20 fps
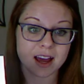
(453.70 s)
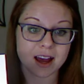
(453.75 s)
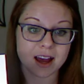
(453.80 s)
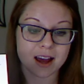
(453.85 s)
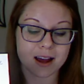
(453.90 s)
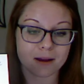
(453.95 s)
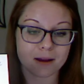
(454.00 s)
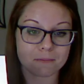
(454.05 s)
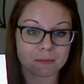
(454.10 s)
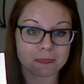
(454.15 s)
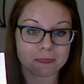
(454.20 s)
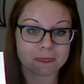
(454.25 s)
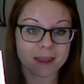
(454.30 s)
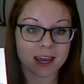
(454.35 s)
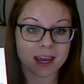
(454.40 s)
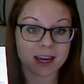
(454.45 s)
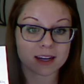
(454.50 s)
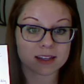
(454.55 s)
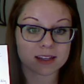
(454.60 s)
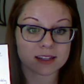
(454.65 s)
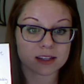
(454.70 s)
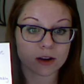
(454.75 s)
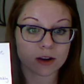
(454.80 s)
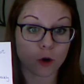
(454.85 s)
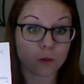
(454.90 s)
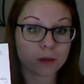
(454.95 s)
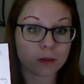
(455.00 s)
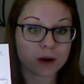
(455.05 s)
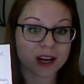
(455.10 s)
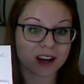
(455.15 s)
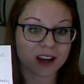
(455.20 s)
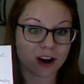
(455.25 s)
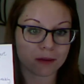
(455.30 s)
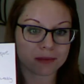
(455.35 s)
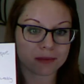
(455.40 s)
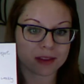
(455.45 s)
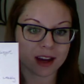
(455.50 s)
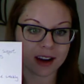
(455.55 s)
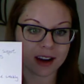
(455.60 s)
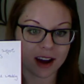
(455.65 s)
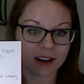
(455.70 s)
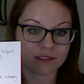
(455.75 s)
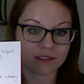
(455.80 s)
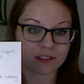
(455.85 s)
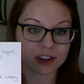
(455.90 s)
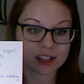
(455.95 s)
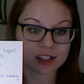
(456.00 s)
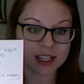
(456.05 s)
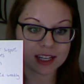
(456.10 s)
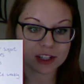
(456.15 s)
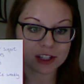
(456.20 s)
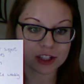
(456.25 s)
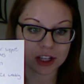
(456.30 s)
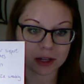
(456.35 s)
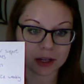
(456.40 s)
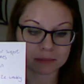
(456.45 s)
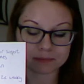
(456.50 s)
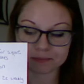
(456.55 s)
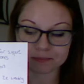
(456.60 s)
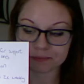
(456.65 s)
And opening up that conversation.